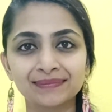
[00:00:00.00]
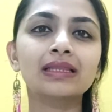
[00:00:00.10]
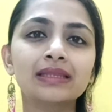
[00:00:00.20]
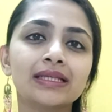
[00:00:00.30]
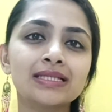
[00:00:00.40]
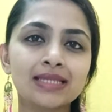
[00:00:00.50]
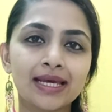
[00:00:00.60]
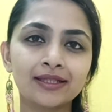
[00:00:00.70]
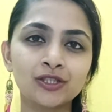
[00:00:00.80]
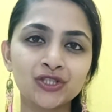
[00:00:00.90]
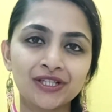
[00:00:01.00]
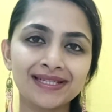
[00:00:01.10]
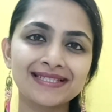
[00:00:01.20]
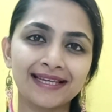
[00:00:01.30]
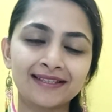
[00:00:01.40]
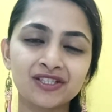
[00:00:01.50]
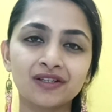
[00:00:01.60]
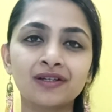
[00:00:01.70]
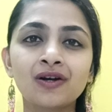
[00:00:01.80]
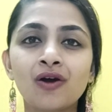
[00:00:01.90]
This energetic
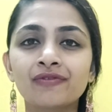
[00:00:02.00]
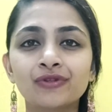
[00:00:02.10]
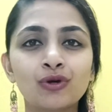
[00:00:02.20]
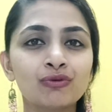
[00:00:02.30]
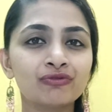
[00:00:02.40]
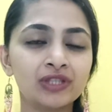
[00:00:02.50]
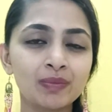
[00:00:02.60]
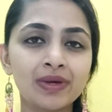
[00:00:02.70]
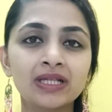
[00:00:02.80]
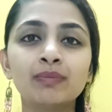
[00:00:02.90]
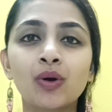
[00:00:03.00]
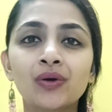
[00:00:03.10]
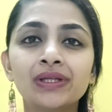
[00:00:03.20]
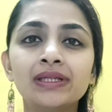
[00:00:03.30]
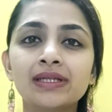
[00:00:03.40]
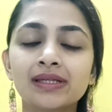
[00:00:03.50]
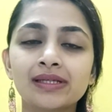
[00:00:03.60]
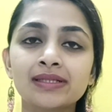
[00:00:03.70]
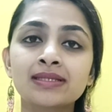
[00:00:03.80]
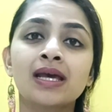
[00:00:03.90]
center of your female body
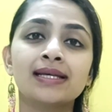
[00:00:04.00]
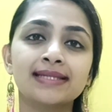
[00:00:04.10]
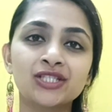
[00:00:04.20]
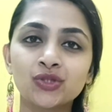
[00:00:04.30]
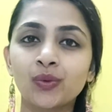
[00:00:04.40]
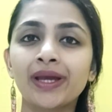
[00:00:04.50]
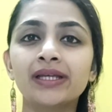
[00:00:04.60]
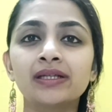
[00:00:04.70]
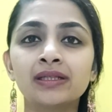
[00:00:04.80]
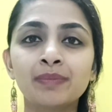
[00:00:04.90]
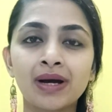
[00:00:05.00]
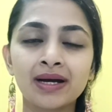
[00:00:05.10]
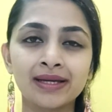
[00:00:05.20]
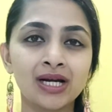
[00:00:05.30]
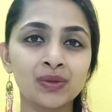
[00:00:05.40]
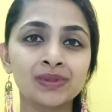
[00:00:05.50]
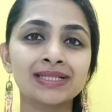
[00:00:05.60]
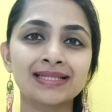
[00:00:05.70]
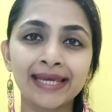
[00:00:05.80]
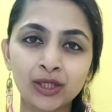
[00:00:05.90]
is situated by our
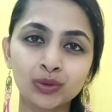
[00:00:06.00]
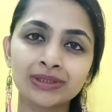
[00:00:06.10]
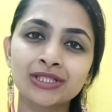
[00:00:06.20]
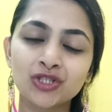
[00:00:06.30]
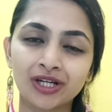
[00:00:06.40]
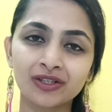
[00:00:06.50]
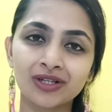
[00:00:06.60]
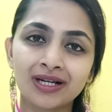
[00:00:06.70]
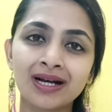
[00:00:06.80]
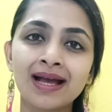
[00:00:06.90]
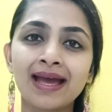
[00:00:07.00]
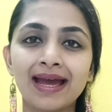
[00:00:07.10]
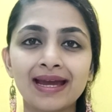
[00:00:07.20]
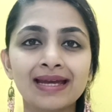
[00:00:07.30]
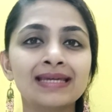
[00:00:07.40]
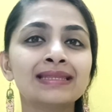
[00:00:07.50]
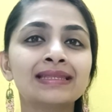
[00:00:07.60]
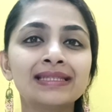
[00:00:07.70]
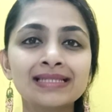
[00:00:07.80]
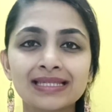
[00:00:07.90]
Sacral Chakra, and
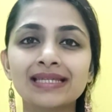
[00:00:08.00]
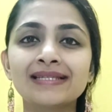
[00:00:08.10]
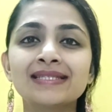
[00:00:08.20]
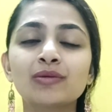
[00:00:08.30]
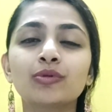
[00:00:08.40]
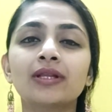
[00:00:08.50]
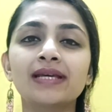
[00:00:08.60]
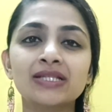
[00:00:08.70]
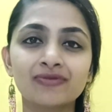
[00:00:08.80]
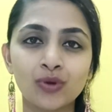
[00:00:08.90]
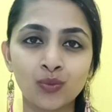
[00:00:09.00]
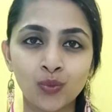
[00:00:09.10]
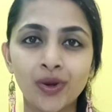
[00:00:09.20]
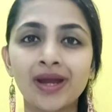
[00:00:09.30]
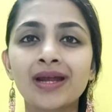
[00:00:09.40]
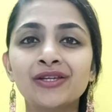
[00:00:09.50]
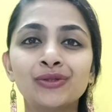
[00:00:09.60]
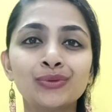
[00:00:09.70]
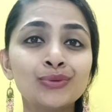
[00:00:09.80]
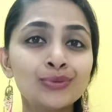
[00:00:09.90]
this is the place from where
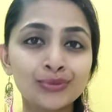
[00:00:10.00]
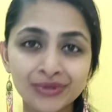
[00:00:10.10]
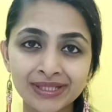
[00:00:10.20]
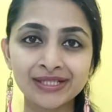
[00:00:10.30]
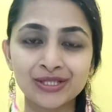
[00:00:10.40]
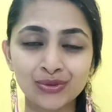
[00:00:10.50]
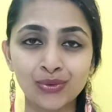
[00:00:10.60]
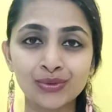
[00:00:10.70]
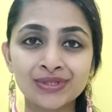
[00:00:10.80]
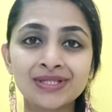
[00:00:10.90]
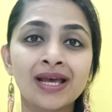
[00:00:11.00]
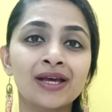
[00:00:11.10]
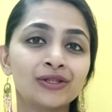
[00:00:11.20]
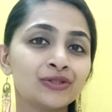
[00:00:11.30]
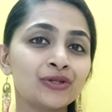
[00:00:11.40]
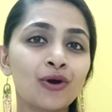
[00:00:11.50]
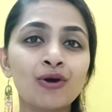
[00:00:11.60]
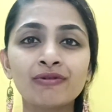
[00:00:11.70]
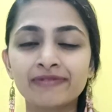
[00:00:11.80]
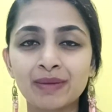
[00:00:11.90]
you resource your
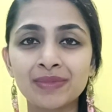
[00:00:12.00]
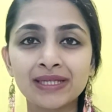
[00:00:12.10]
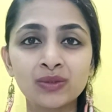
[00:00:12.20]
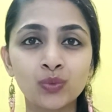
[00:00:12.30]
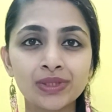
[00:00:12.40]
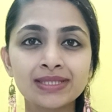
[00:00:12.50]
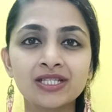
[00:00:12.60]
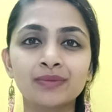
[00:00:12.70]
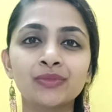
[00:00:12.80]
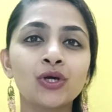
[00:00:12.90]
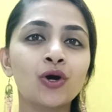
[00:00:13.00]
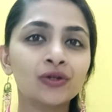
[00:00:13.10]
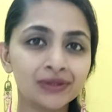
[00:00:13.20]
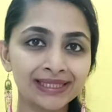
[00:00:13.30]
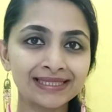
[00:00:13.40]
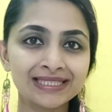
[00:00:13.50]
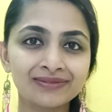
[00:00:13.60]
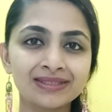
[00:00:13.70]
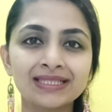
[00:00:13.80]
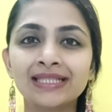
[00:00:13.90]
feminine wisdom, your
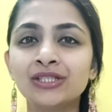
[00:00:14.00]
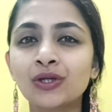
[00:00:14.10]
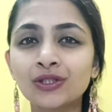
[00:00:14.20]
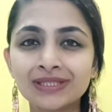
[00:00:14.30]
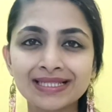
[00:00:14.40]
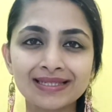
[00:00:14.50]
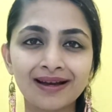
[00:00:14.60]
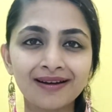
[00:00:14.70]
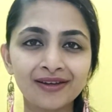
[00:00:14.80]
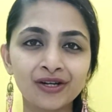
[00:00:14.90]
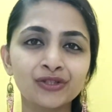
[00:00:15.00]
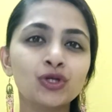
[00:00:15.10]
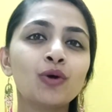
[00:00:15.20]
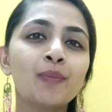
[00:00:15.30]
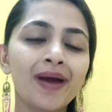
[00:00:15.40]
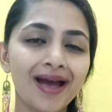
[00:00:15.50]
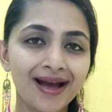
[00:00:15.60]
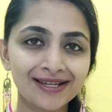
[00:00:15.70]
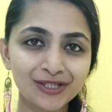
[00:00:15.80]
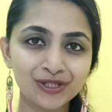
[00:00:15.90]
creativity, your desire, your
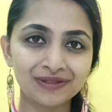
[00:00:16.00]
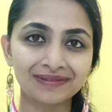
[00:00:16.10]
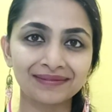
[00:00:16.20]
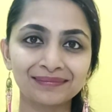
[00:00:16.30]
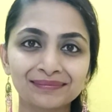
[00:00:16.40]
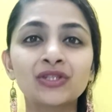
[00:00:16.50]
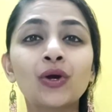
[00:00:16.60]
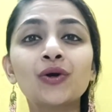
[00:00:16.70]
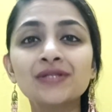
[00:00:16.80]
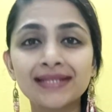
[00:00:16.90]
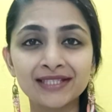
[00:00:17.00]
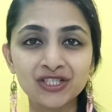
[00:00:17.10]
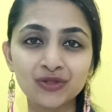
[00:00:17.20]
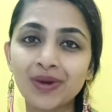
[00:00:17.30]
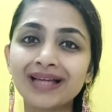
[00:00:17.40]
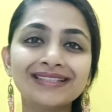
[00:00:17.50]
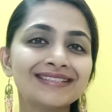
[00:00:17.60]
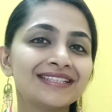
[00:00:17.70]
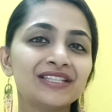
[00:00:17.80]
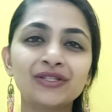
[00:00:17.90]
passion, your
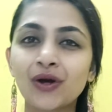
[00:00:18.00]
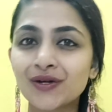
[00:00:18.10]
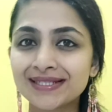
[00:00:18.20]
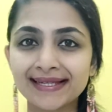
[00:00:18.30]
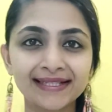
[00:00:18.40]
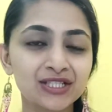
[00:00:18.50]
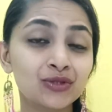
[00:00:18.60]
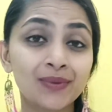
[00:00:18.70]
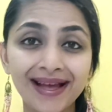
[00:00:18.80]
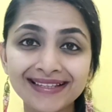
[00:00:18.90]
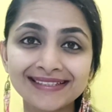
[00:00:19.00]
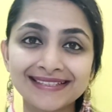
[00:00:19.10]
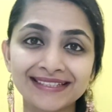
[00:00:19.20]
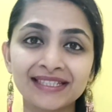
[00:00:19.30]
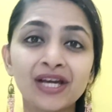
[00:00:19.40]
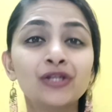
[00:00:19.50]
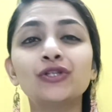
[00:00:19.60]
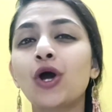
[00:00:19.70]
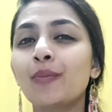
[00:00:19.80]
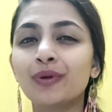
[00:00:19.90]
sensuality, your sexuality,
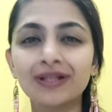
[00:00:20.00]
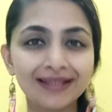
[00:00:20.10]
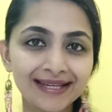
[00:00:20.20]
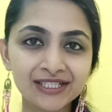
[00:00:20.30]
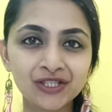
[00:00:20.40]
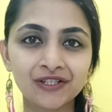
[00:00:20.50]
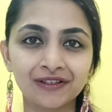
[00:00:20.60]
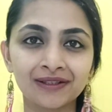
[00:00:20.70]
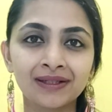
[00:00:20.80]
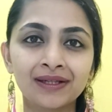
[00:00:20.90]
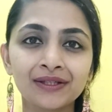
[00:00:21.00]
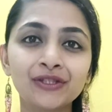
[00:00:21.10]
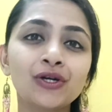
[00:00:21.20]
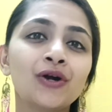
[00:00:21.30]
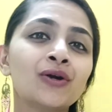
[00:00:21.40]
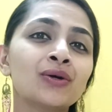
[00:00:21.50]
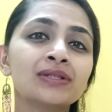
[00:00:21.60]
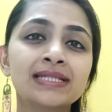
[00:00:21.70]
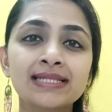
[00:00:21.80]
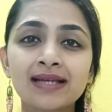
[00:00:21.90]
your pleasure, your
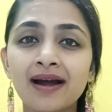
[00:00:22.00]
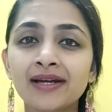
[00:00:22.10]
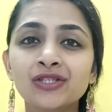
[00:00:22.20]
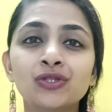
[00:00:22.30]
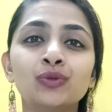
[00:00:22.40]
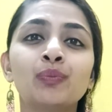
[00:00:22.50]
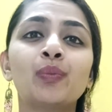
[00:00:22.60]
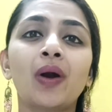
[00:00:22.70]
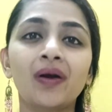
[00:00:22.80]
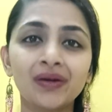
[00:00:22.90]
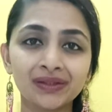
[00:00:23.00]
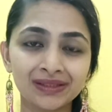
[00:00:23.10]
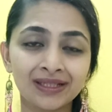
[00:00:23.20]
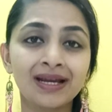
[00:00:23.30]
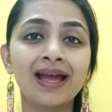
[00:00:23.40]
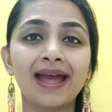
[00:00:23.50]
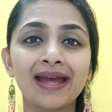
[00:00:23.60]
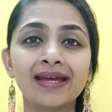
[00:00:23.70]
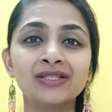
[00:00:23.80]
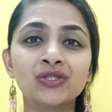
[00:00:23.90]
desire to birth
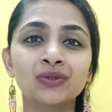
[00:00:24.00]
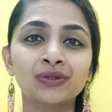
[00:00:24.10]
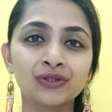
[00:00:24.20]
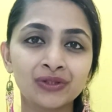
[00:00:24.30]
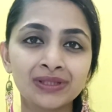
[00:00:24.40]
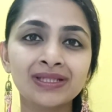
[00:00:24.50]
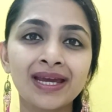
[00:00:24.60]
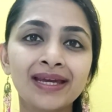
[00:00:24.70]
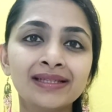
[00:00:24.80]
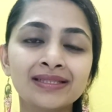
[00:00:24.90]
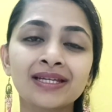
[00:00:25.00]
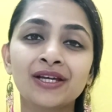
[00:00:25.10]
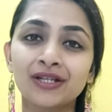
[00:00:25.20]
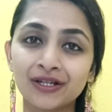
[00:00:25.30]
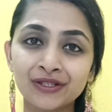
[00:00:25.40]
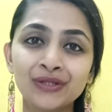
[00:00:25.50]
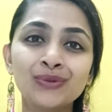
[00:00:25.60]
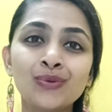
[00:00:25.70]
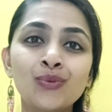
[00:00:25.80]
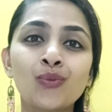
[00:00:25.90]
and to create a
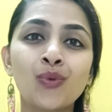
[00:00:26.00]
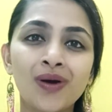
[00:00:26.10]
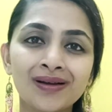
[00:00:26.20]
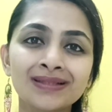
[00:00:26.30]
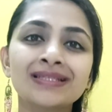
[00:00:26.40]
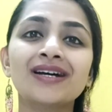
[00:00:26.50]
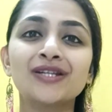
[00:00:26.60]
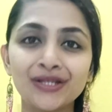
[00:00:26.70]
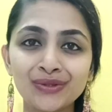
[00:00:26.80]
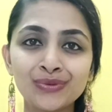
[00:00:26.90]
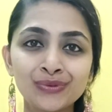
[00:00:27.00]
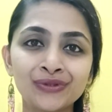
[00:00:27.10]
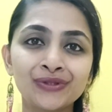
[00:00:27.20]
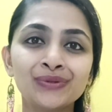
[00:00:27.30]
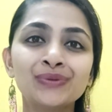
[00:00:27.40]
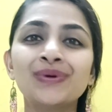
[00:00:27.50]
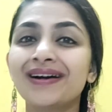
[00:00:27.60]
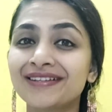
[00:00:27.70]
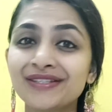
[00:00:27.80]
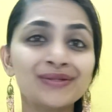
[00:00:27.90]
new world, a new you,
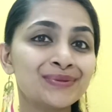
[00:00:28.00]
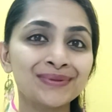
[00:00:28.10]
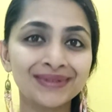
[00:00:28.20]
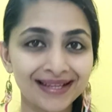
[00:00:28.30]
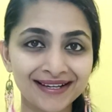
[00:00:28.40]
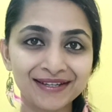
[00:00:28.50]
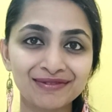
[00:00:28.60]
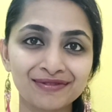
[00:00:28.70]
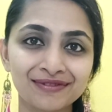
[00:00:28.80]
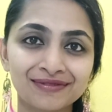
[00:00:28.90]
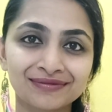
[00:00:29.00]
a new life.